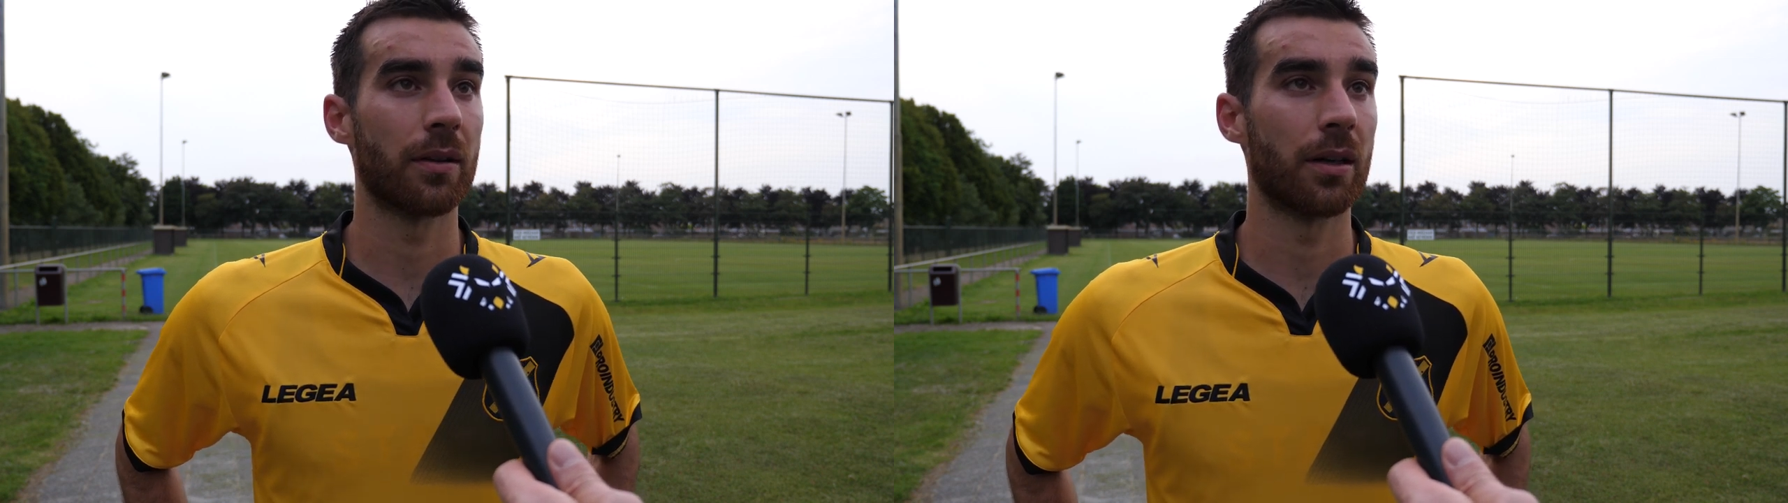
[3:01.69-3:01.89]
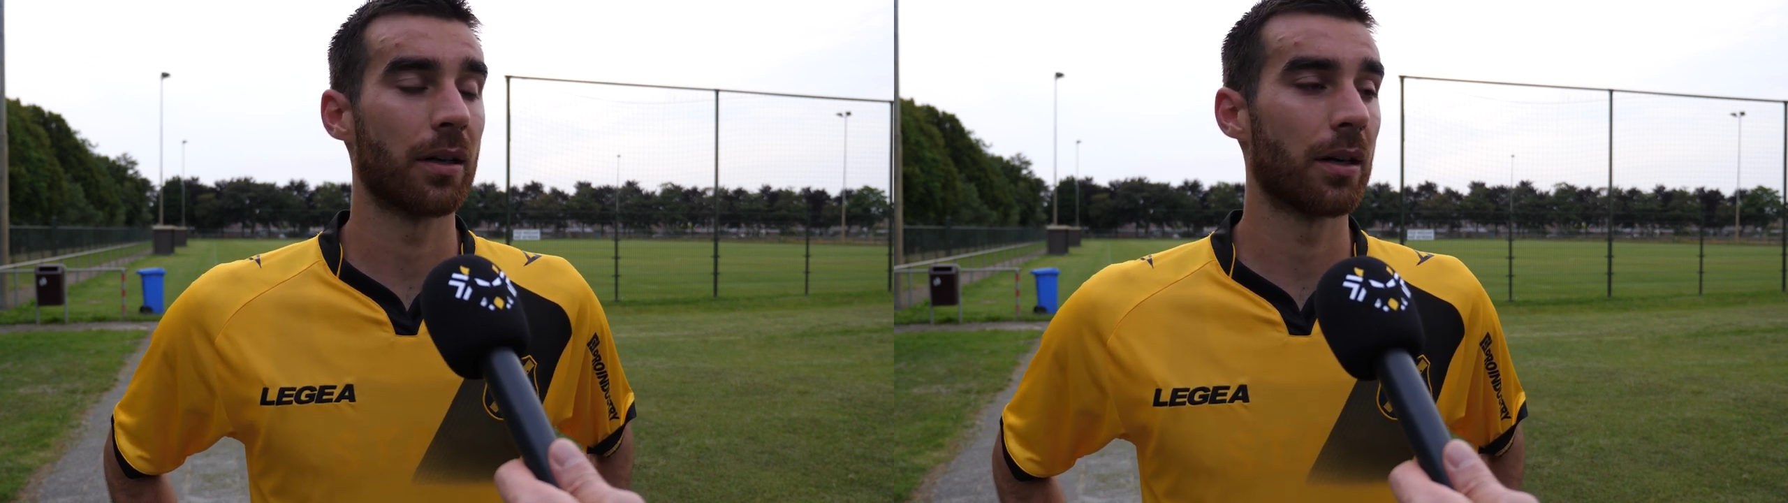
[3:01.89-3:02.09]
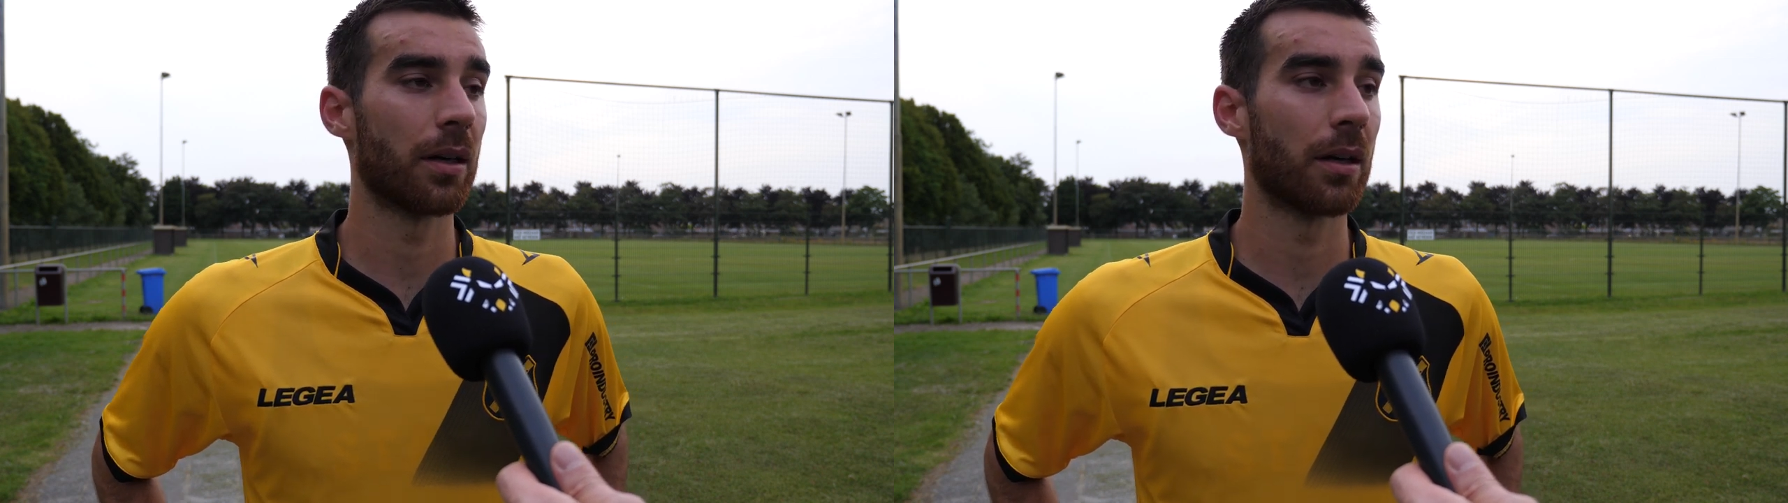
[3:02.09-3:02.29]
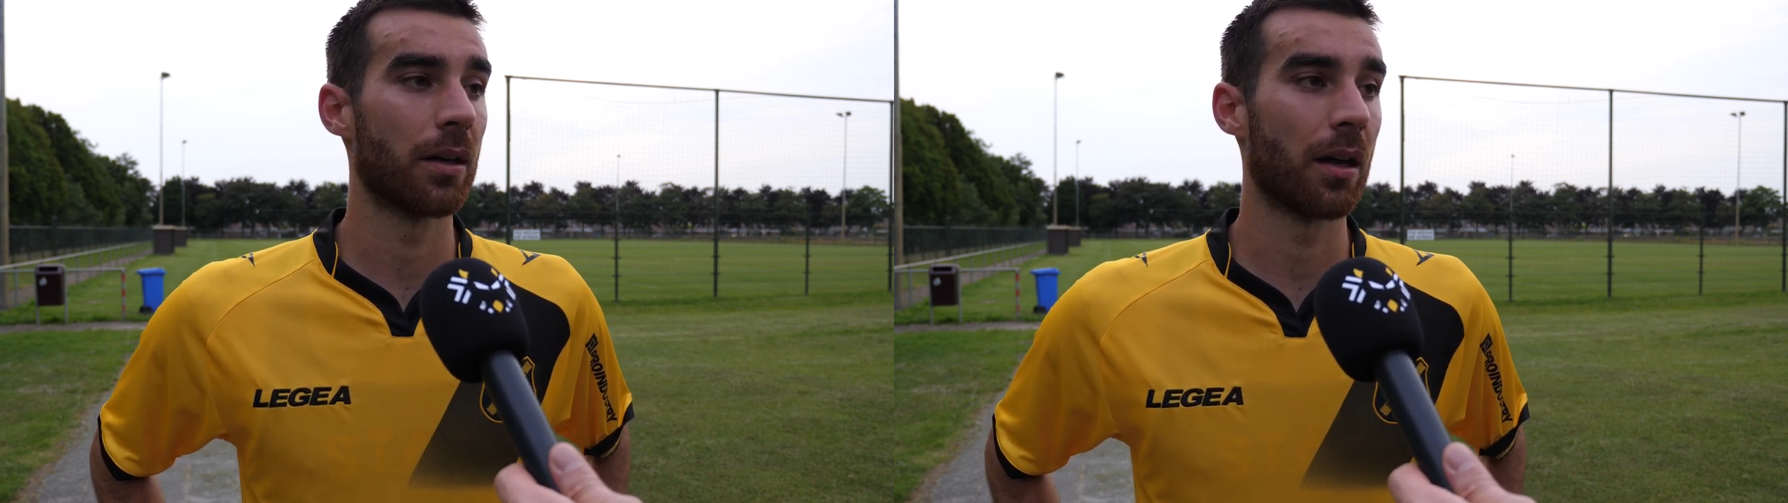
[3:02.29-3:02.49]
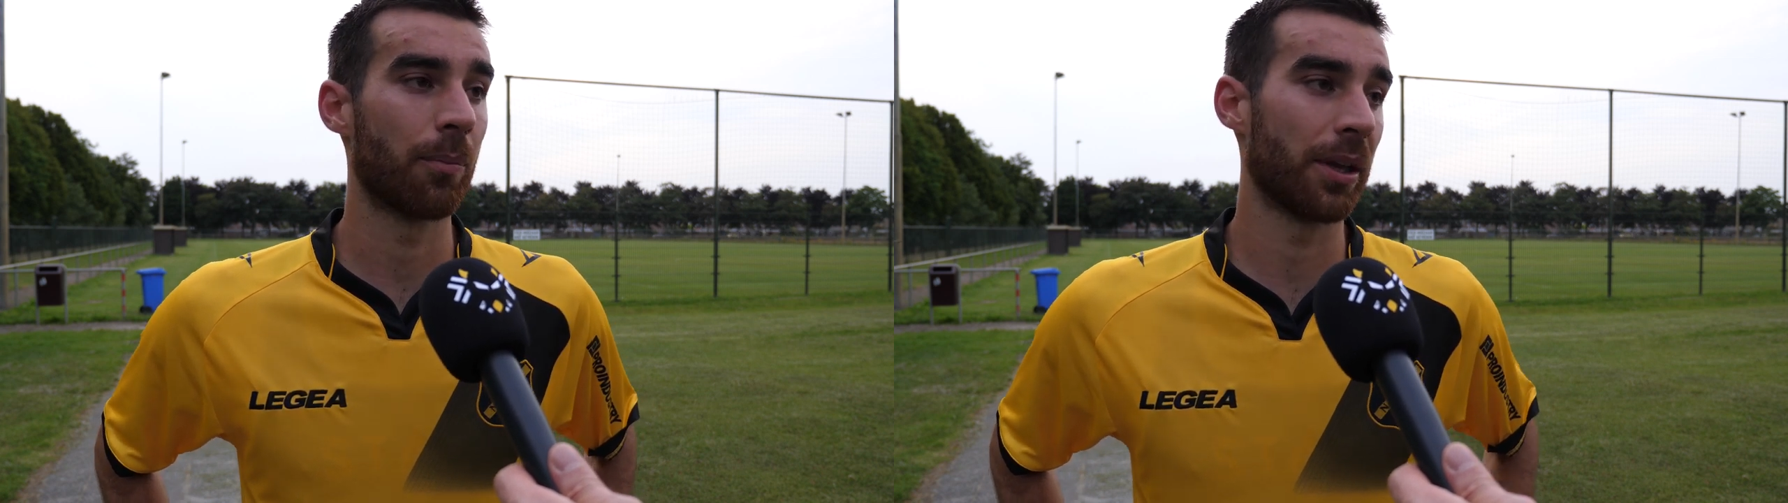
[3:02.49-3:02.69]

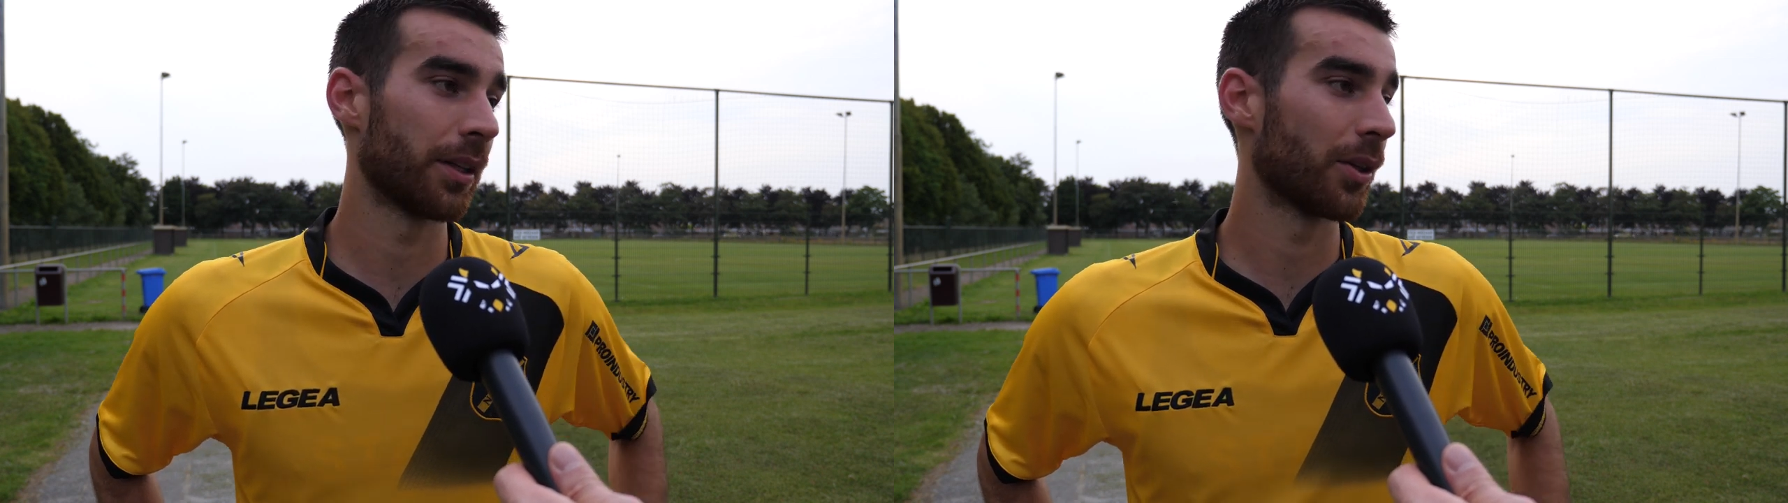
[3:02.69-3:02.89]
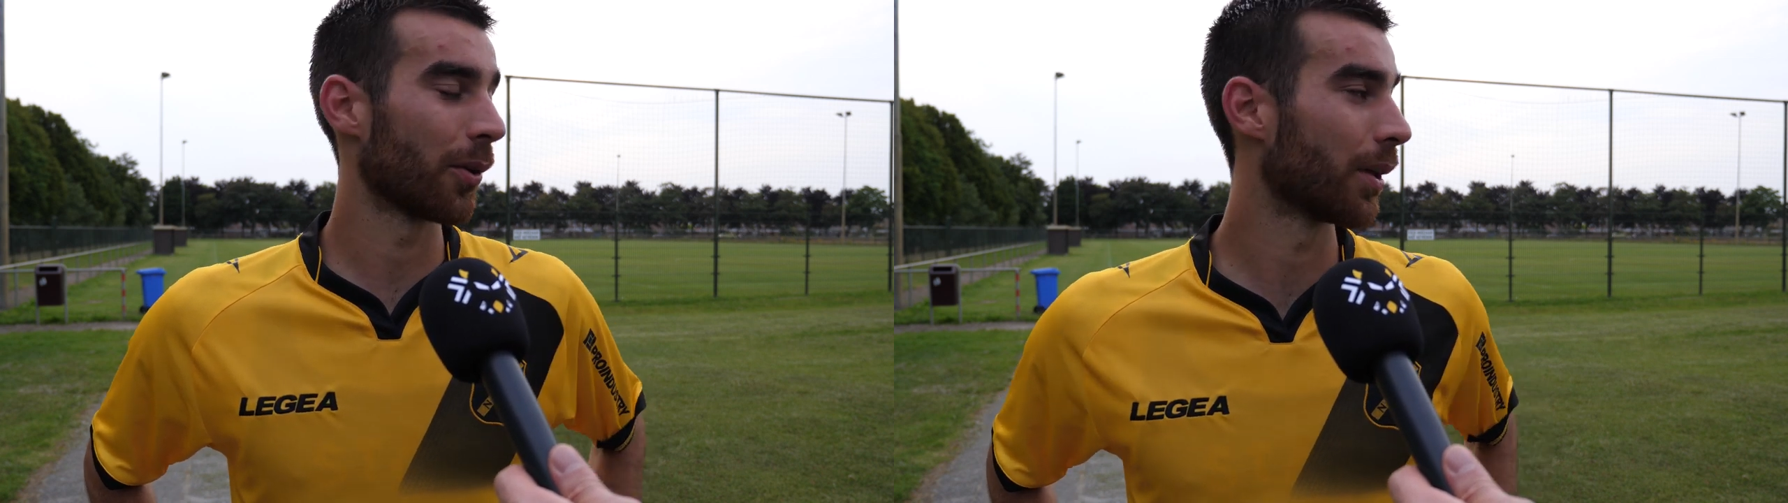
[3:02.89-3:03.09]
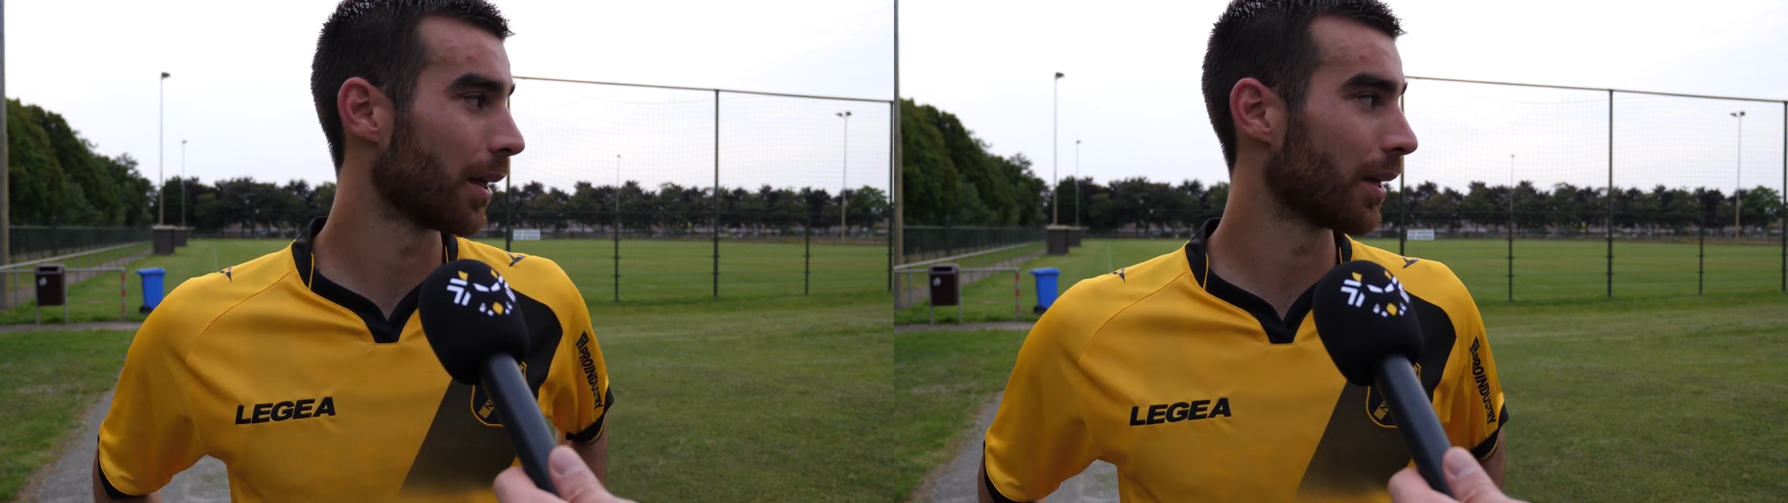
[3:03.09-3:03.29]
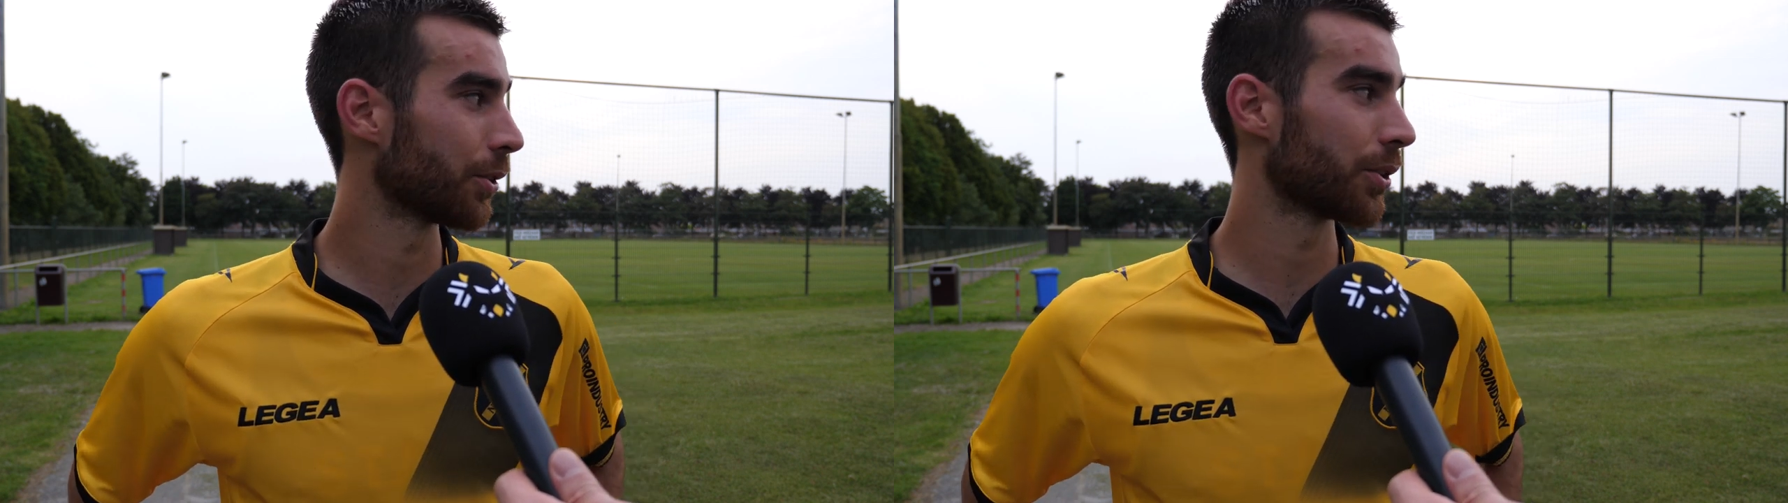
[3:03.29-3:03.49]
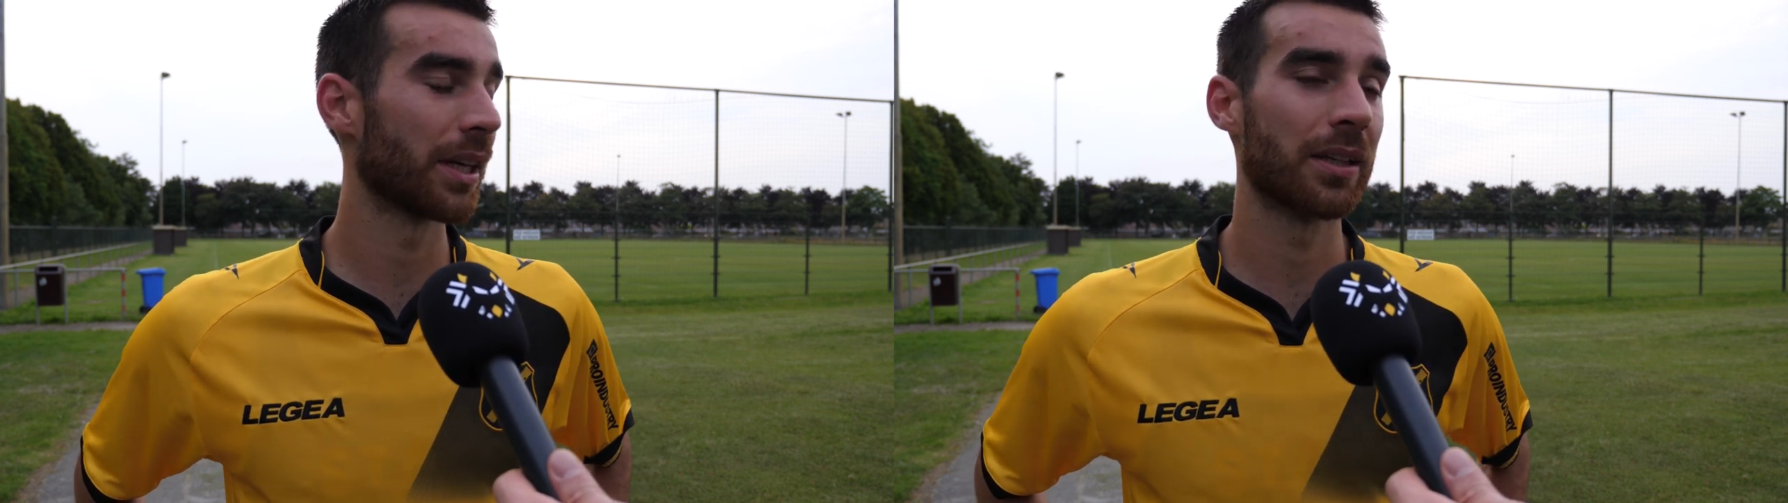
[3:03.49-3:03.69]
I played, as
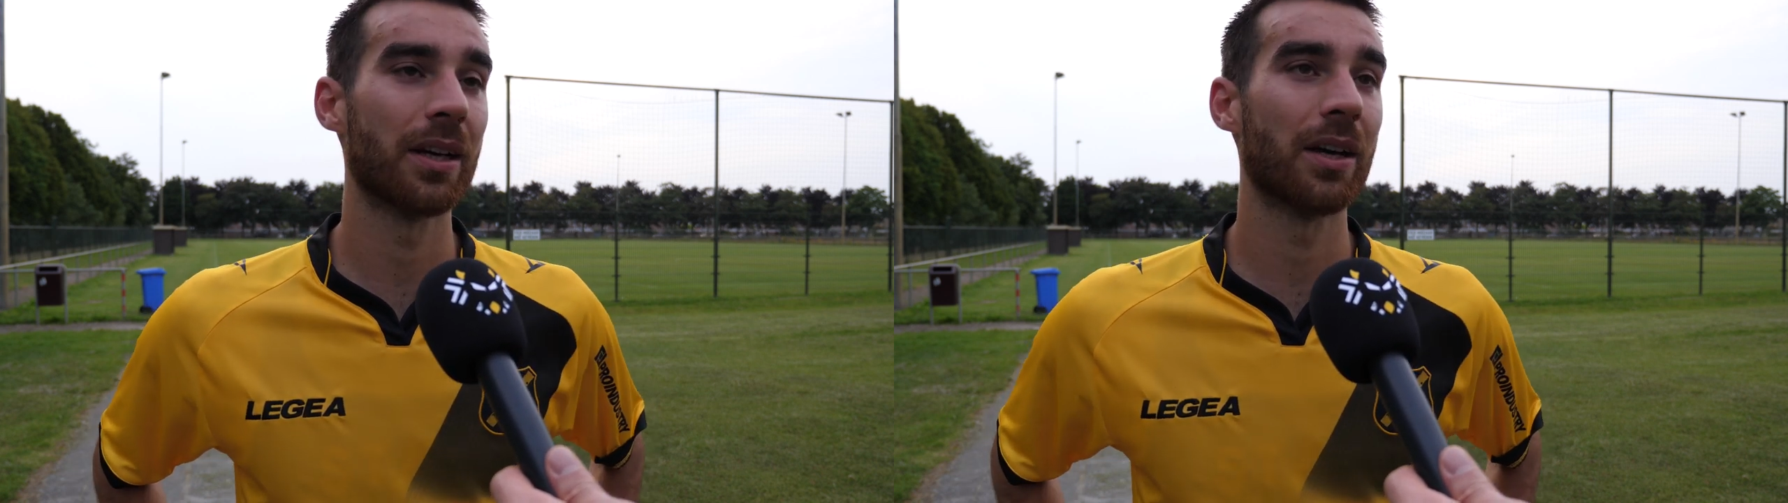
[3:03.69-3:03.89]
you said,